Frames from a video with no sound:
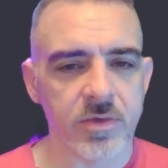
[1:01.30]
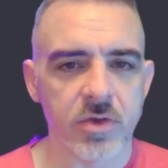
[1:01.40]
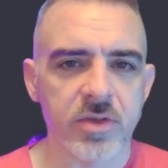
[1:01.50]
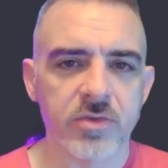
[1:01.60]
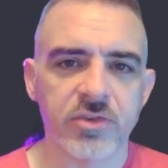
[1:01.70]

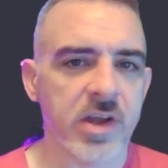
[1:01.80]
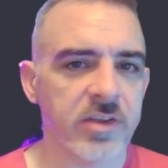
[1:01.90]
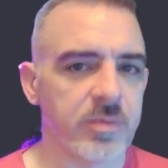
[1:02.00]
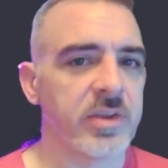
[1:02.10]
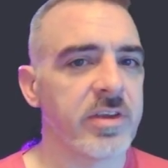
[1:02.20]
You can use
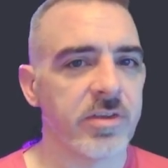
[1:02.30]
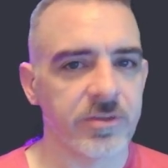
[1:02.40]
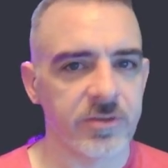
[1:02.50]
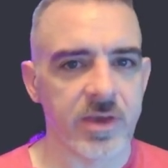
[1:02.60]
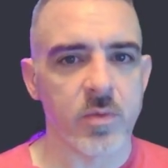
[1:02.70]
ChatGPT the
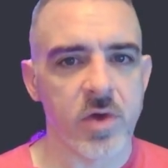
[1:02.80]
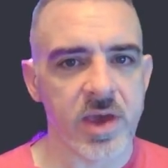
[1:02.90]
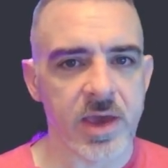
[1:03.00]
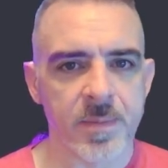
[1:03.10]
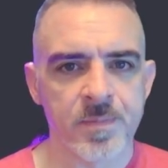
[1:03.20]
same
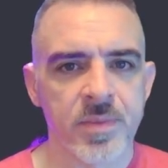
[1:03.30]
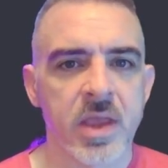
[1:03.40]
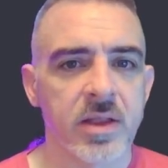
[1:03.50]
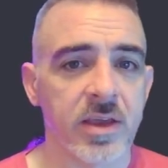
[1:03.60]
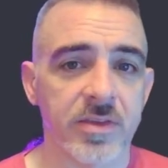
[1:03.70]
way
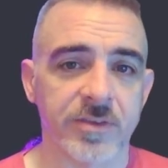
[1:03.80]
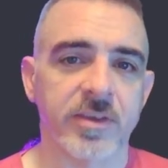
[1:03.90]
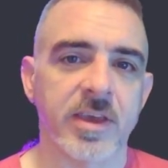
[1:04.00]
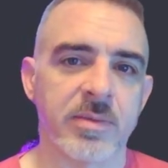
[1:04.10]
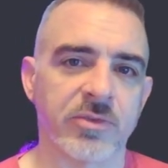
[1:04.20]
to get the
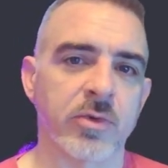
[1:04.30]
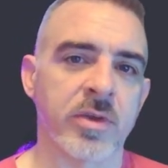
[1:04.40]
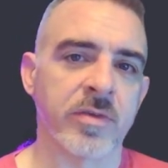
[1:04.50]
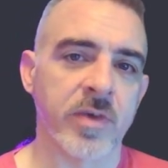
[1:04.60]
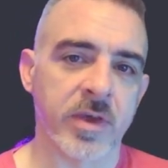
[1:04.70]
same
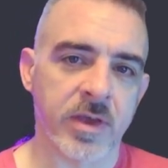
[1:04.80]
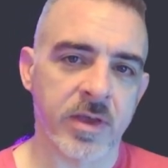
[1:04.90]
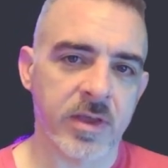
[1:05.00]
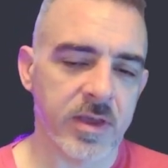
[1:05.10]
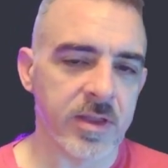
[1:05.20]
sort of
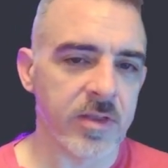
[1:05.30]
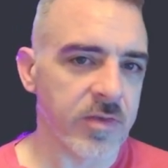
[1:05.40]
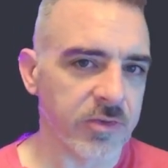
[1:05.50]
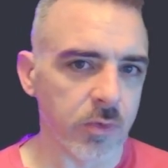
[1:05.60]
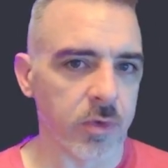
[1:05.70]

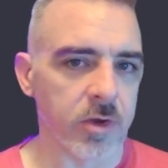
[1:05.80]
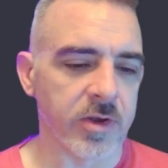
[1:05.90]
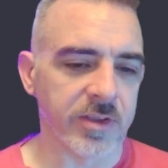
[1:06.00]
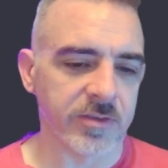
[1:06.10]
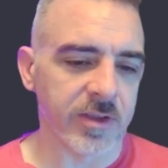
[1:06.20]
individual
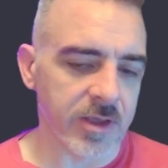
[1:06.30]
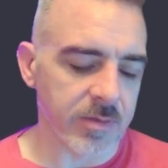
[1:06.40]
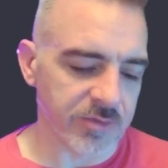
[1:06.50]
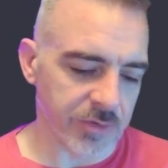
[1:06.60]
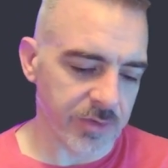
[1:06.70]
learning
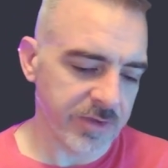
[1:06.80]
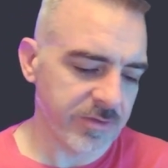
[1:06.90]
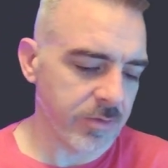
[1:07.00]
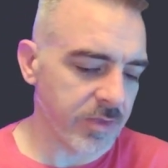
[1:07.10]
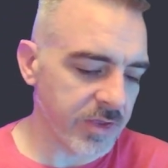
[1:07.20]
setup. So
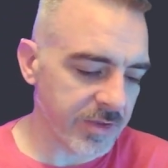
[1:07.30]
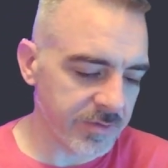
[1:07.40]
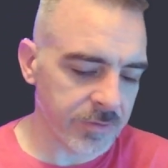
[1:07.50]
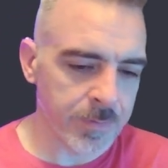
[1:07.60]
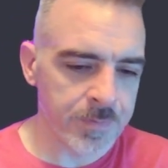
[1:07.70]
let's do
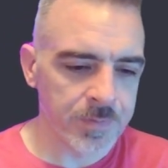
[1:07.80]
this.